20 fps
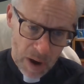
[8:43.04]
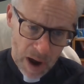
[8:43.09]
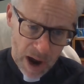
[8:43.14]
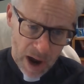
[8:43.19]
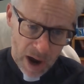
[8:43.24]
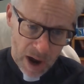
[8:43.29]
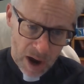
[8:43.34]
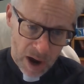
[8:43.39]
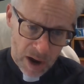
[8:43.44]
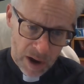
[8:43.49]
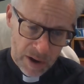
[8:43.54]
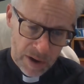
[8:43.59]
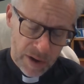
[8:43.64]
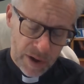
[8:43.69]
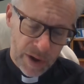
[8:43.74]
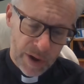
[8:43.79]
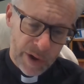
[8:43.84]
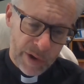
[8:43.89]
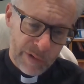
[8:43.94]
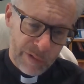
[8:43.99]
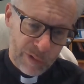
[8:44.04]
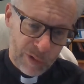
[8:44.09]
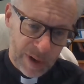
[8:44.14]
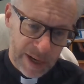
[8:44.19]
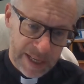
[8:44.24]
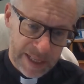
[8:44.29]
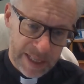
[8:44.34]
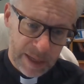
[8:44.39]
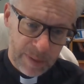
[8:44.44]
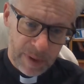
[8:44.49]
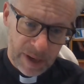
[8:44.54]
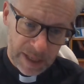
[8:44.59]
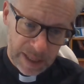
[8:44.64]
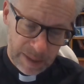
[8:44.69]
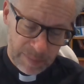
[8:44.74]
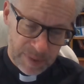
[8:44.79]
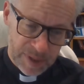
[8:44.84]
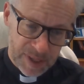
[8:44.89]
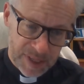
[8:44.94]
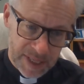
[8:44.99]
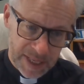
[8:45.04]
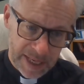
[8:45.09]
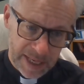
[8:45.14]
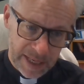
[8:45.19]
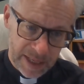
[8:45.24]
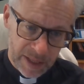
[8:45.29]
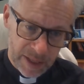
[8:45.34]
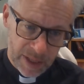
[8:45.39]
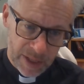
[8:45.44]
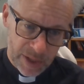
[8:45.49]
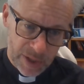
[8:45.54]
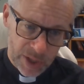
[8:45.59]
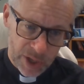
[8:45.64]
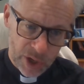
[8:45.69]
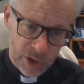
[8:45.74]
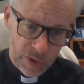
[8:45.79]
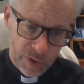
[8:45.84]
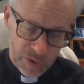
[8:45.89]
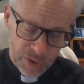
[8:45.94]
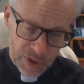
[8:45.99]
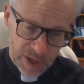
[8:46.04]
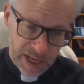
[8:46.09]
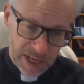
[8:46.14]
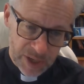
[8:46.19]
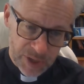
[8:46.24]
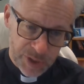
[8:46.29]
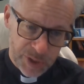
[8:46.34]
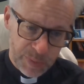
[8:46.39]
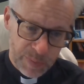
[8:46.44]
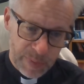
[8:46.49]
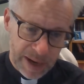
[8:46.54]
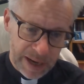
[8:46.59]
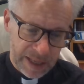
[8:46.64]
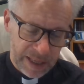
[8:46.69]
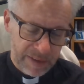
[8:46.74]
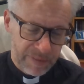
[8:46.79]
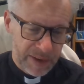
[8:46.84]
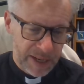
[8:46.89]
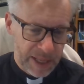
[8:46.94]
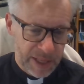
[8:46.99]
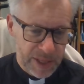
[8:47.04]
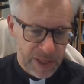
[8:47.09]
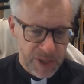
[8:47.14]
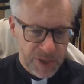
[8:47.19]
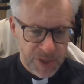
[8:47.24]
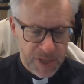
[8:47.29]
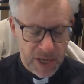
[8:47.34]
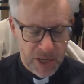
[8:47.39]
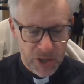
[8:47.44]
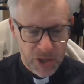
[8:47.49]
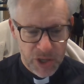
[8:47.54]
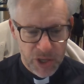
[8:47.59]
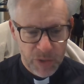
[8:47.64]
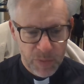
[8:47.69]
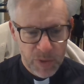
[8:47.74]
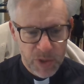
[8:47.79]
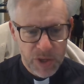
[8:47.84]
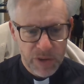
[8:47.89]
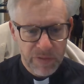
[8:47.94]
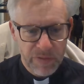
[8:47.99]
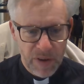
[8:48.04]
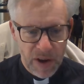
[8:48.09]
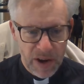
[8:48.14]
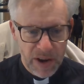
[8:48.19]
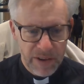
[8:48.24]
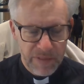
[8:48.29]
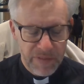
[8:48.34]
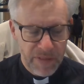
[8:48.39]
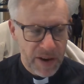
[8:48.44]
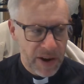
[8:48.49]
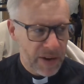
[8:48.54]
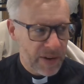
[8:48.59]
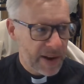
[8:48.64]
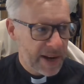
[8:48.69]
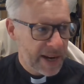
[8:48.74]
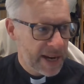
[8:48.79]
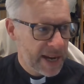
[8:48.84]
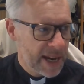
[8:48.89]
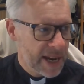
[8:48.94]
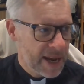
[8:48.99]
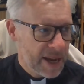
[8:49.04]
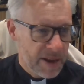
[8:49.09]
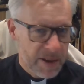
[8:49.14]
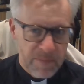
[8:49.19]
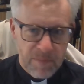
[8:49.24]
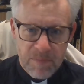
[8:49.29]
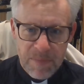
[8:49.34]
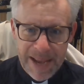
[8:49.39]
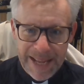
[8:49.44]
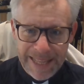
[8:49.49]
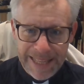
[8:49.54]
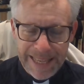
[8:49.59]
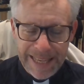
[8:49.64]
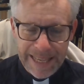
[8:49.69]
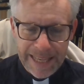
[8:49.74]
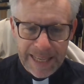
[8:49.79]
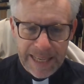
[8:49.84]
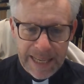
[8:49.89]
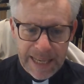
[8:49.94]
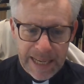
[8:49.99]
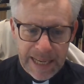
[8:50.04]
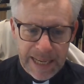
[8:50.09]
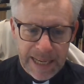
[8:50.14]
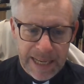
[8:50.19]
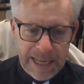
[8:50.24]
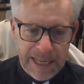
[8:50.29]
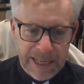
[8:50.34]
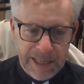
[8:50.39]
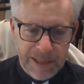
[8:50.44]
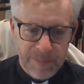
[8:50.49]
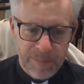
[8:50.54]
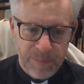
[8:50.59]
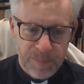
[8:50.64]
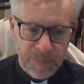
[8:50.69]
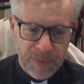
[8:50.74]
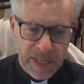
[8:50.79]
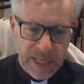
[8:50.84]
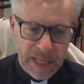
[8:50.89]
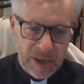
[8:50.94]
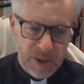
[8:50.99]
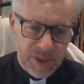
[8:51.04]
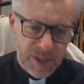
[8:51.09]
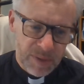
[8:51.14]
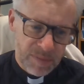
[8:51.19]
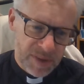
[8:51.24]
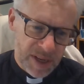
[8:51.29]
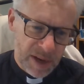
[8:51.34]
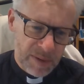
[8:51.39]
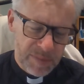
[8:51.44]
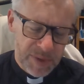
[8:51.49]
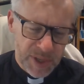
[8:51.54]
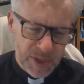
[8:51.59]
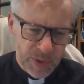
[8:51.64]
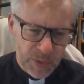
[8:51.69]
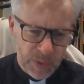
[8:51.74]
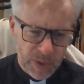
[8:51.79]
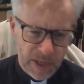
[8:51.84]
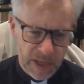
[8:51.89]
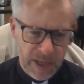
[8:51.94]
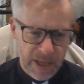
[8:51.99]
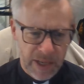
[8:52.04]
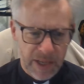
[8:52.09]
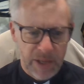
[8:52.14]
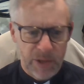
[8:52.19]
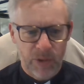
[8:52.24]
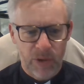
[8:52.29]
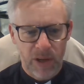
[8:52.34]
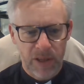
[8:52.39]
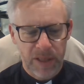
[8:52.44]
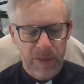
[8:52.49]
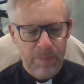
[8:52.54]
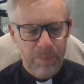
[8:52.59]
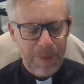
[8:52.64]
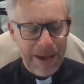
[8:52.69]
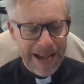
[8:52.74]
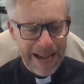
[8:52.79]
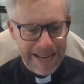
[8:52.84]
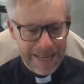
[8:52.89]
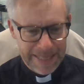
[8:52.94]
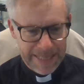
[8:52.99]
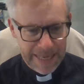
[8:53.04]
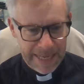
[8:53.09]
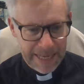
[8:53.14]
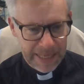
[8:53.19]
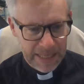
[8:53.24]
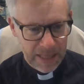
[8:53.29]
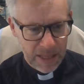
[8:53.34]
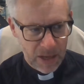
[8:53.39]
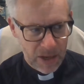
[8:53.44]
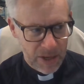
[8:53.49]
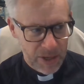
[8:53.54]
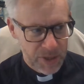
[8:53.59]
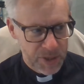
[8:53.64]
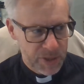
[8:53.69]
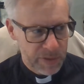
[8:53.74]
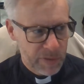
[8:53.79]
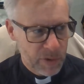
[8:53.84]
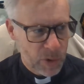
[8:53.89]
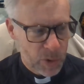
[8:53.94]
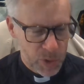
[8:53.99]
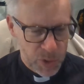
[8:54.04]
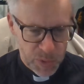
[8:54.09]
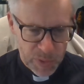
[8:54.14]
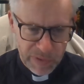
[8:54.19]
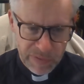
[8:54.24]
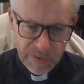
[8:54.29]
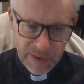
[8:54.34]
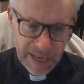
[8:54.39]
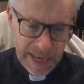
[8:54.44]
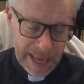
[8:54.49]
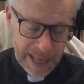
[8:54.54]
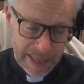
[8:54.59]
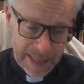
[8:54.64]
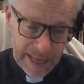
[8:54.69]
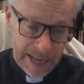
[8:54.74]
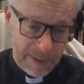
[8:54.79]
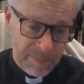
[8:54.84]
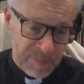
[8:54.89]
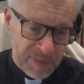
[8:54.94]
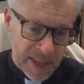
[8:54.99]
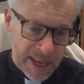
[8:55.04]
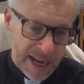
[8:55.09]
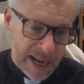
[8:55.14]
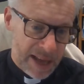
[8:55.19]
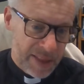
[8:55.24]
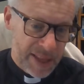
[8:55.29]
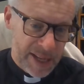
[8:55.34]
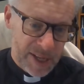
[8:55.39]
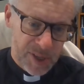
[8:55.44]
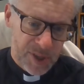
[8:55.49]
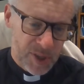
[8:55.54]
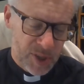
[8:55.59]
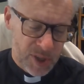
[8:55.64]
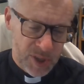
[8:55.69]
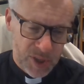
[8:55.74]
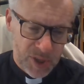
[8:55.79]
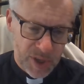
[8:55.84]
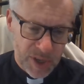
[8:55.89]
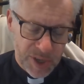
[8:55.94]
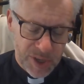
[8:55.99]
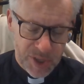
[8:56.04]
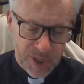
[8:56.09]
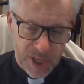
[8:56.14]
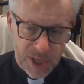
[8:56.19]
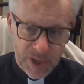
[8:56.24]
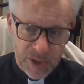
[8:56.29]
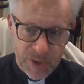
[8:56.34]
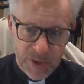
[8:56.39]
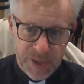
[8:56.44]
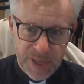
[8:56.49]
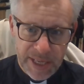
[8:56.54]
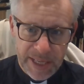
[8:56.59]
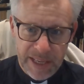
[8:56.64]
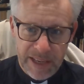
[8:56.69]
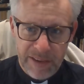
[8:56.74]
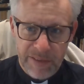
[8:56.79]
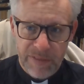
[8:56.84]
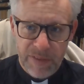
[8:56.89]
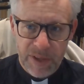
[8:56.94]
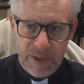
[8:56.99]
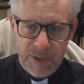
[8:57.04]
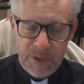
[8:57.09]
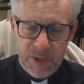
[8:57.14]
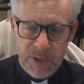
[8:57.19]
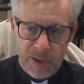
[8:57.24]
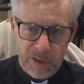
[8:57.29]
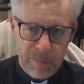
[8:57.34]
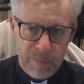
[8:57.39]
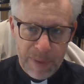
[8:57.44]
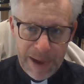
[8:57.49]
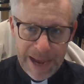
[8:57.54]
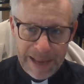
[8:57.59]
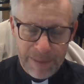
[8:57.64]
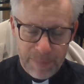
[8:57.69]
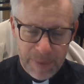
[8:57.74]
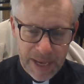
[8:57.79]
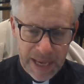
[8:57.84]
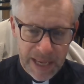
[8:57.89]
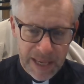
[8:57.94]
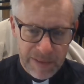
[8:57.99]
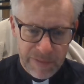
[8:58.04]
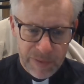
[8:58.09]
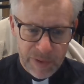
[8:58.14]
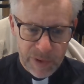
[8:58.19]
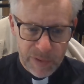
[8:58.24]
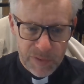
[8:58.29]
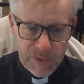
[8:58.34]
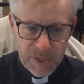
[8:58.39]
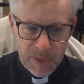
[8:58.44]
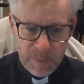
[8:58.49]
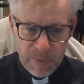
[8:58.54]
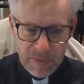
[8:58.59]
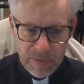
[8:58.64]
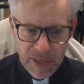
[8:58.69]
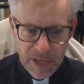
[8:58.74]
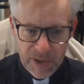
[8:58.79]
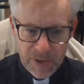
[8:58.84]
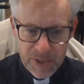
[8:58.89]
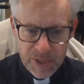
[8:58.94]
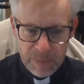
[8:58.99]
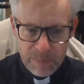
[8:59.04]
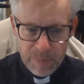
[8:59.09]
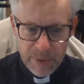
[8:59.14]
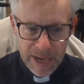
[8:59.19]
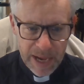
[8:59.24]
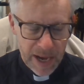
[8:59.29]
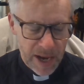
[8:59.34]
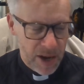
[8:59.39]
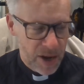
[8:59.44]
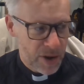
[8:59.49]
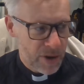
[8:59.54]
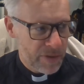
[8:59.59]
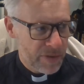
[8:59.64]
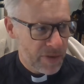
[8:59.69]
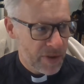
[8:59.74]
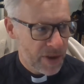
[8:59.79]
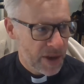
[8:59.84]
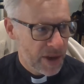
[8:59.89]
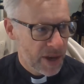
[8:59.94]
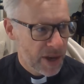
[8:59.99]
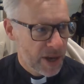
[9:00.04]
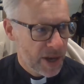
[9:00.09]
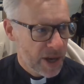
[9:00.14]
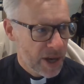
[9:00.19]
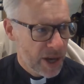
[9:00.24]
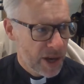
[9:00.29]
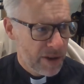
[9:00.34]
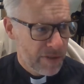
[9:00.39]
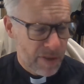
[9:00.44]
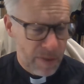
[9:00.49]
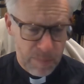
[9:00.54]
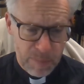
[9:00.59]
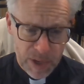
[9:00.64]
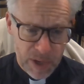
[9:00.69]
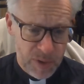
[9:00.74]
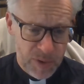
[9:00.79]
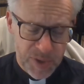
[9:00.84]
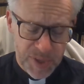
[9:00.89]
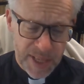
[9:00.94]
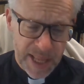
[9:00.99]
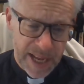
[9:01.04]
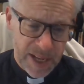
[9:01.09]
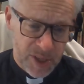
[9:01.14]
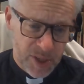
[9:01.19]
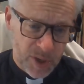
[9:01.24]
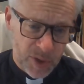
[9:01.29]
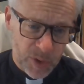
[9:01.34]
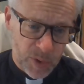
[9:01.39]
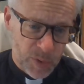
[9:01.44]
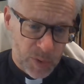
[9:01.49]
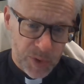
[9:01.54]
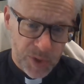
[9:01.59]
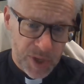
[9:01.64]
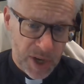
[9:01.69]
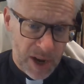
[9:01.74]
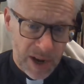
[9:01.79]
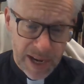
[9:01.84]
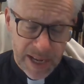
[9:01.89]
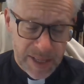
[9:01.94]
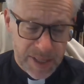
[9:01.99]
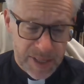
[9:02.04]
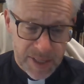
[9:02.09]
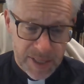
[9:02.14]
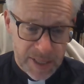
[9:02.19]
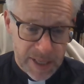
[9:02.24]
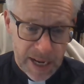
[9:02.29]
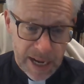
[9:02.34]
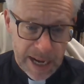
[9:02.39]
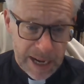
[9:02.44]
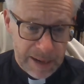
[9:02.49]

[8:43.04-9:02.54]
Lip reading: our freedom, our liberty, the good things about living in this country, which are very, very many. Sometimes in all the rather bad headlines, of course, we forget that. And that's not to excuse any of the sort of bad behaviour of some of those in power who've abused that on all sides